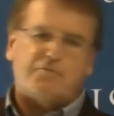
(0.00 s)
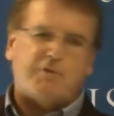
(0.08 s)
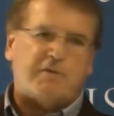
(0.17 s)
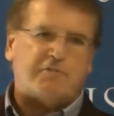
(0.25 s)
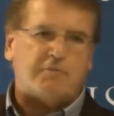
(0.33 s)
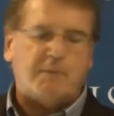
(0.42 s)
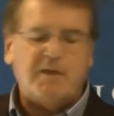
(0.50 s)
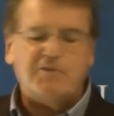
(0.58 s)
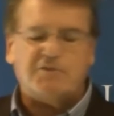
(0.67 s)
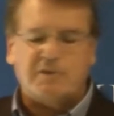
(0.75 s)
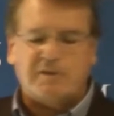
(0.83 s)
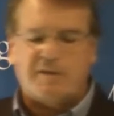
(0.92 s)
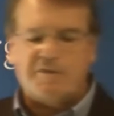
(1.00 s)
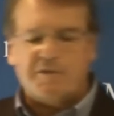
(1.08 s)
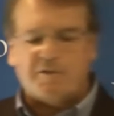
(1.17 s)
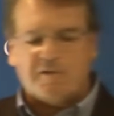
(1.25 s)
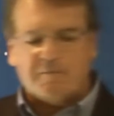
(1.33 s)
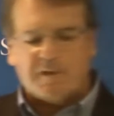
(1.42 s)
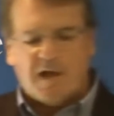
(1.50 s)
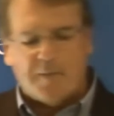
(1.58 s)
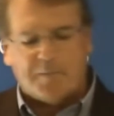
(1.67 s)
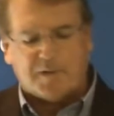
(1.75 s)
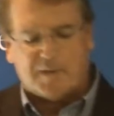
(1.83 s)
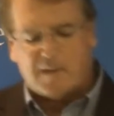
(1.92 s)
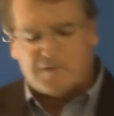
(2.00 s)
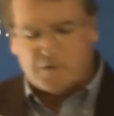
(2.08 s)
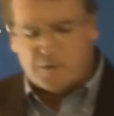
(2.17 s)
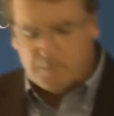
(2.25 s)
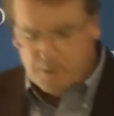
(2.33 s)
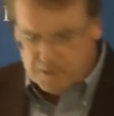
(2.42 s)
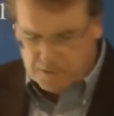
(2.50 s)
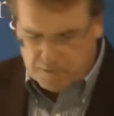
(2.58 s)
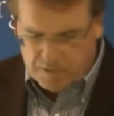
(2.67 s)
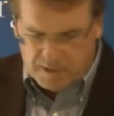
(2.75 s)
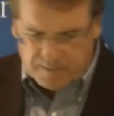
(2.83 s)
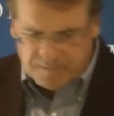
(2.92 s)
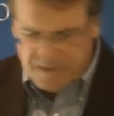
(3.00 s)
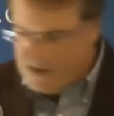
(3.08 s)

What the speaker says: transformation in the theory of monopoly, that's a good book to read.